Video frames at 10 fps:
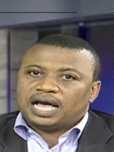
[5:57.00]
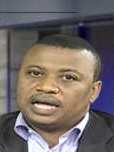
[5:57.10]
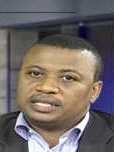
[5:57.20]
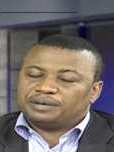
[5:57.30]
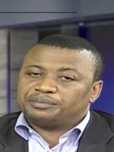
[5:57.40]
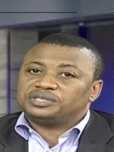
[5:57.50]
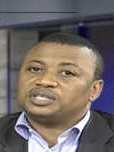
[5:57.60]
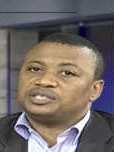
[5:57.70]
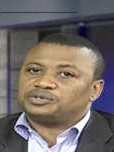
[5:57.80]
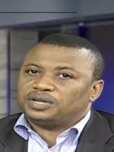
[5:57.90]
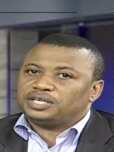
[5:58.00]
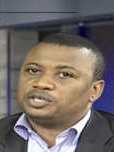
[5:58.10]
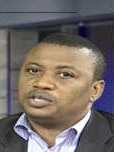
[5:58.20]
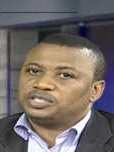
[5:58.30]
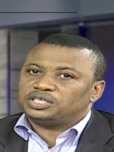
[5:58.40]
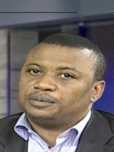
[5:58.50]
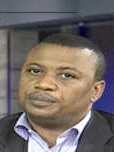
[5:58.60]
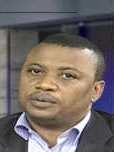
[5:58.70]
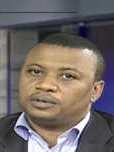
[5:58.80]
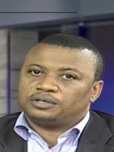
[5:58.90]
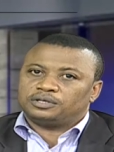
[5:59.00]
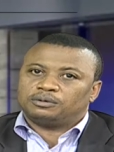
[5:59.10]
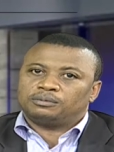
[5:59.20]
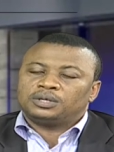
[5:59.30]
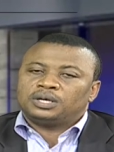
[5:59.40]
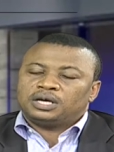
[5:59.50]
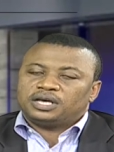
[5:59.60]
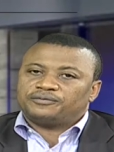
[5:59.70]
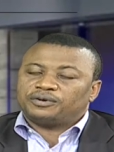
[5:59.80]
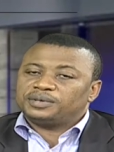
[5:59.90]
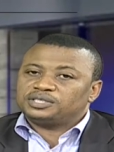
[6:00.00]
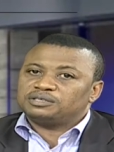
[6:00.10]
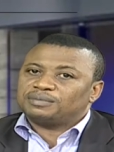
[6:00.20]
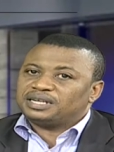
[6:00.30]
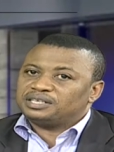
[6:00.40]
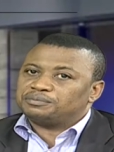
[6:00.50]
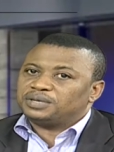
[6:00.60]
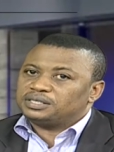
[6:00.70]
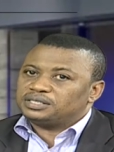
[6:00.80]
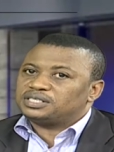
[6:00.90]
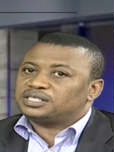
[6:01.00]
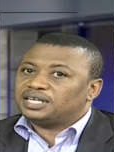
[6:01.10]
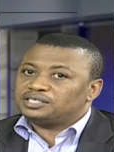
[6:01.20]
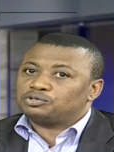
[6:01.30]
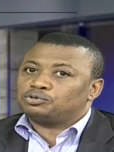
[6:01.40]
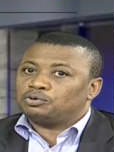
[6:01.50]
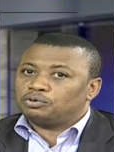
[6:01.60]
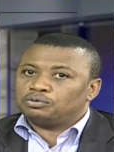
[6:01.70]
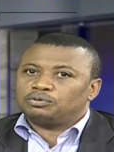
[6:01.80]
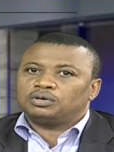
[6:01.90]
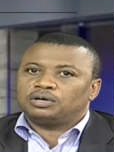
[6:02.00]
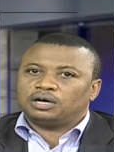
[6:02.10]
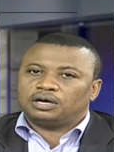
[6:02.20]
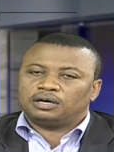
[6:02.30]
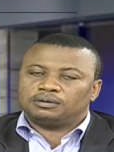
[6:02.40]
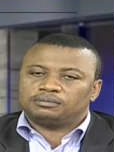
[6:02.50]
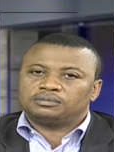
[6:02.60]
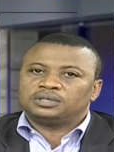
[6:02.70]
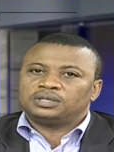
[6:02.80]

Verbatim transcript: and a business relationship, you know, information management tends to go, um,